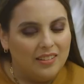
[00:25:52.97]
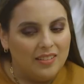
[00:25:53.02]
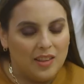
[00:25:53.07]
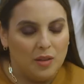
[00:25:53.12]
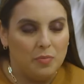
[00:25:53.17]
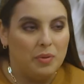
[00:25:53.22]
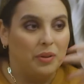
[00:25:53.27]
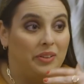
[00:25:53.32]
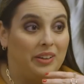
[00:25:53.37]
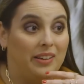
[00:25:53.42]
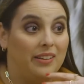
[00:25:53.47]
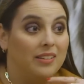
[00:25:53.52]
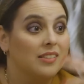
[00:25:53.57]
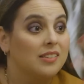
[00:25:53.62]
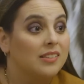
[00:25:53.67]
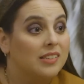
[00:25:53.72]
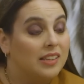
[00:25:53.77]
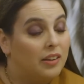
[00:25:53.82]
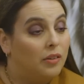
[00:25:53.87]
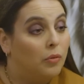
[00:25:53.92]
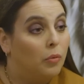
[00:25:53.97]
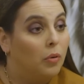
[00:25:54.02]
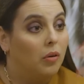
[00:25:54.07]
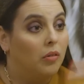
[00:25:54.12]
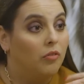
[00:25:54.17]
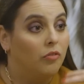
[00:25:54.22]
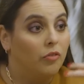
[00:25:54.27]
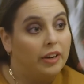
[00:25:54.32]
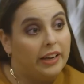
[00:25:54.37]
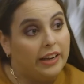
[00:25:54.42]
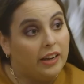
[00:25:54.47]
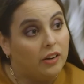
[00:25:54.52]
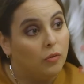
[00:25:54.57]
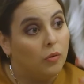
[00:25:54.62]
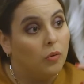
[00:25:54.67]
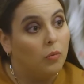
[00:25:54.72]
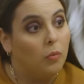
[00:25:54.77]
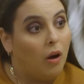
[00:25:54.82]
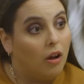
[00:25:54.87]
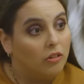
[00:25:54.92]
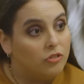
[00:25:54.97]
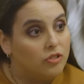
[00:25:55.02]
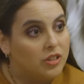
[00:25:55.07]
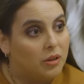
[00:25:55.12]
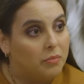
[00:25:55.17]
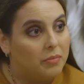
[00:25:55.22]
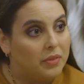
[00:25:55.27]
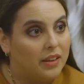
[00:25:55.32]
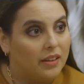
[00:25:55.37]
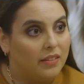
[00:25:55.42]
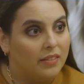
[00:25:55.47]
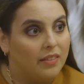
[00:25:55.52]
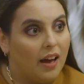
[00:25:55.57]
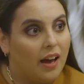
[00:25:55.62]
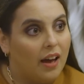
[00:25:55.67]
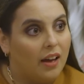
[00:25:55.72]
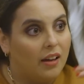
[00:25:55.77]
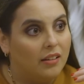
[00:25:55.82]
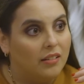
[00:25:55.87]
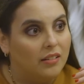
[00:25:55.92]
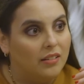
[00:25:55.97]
the ability to see or read or watch something that